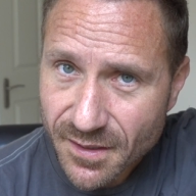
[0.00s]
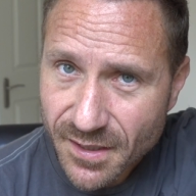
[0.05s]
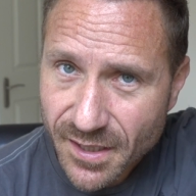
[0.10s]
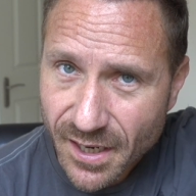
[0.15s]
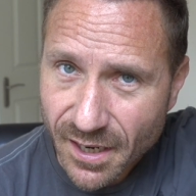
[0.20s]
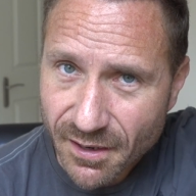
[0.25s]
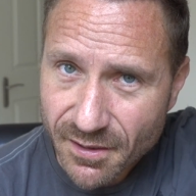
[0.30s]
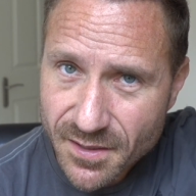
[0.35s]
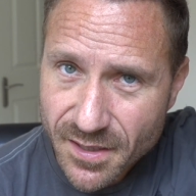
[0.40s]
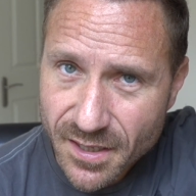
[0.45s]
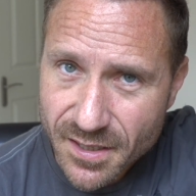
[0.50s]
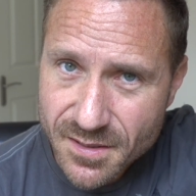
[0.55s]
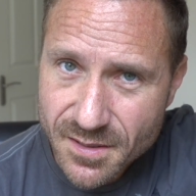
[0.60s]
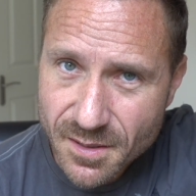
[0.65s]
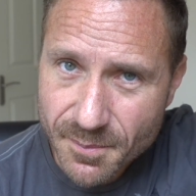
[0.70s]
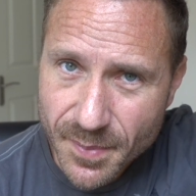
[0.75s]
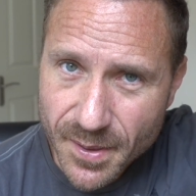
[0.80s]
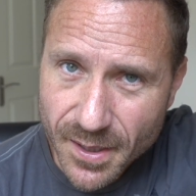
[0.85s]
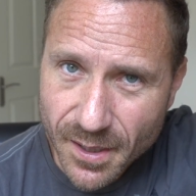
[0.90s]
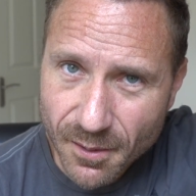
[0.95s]

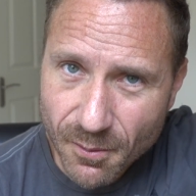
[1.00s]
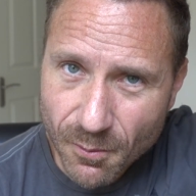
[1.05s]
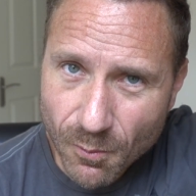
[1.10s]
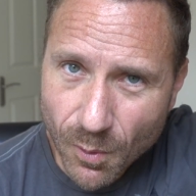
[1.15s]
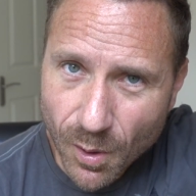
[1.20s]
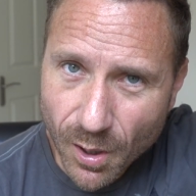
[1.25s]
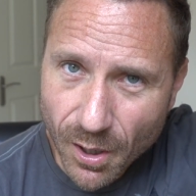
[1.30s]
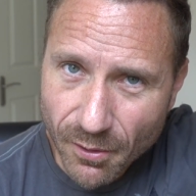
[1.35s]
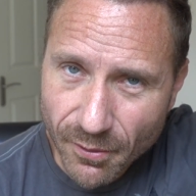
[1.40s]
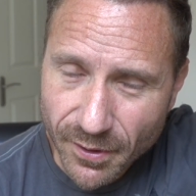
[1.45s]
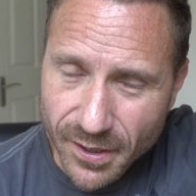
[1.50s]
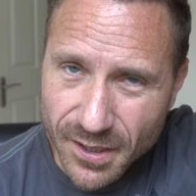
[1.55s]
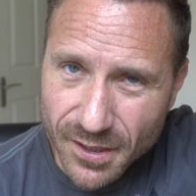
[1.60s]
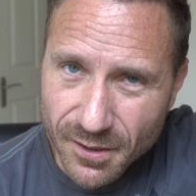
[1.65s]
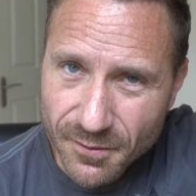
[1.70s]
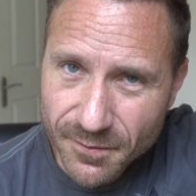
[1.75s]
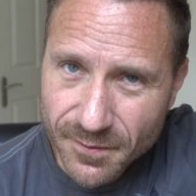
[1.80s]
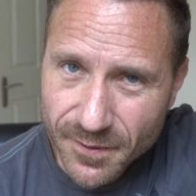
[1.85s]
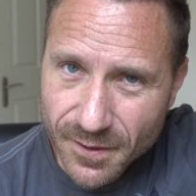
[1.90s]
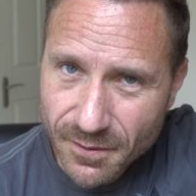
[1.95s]
a bit wiry. You
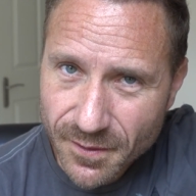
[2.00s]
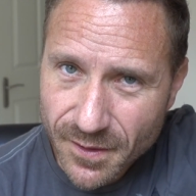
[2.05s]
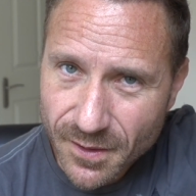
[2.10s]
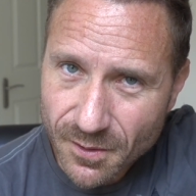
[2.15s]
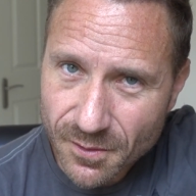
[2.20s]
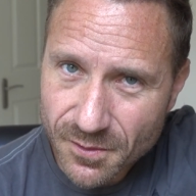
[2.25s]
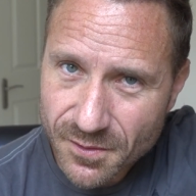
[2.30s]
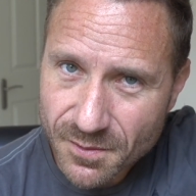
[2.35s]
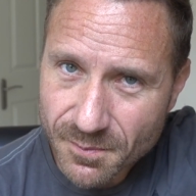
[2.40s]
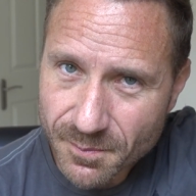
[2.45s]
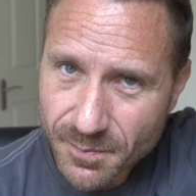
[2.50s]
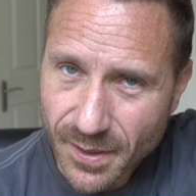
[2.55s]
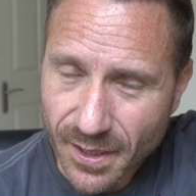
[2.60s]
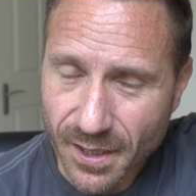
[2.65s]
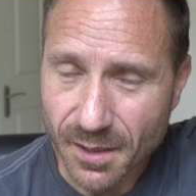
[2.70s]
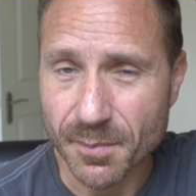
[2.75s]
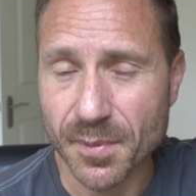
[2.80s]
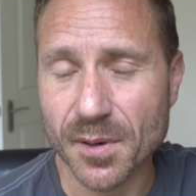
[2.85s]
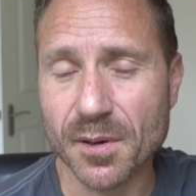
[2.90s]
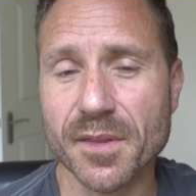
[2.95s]
can feel the odd
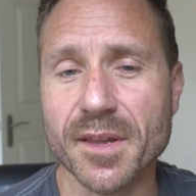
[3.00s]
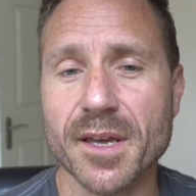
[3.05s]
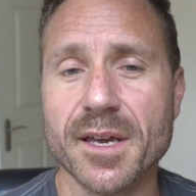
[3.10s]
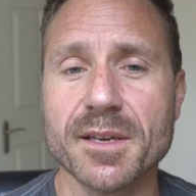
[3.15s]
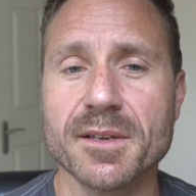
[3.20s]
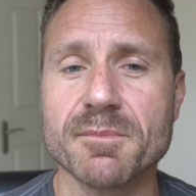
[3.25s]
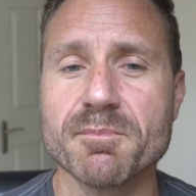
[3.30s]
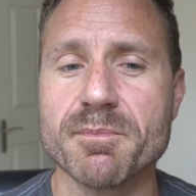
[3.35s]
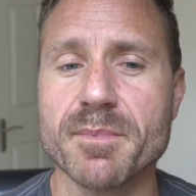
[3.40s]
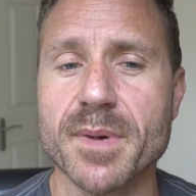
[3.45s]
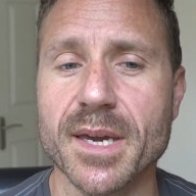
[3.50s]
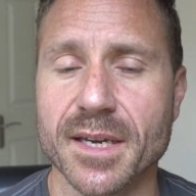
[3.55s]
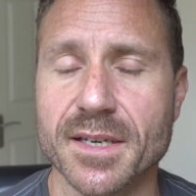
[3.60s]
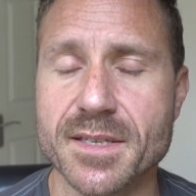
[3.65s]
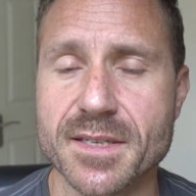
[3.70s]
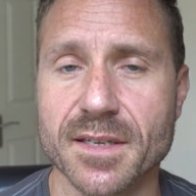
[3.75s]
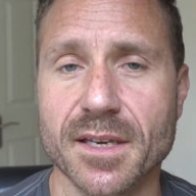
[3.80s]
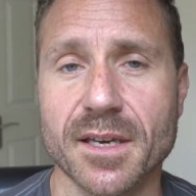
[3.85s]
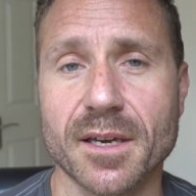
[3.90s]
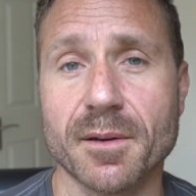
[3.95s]
bit, but they
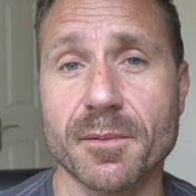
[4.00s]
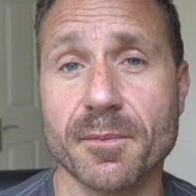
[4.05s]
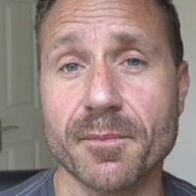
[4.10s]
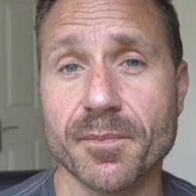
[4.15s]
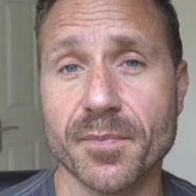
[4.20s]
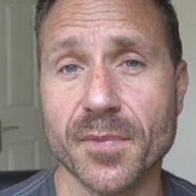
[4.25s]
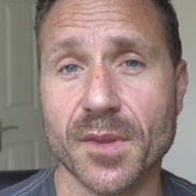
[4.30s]
mix it.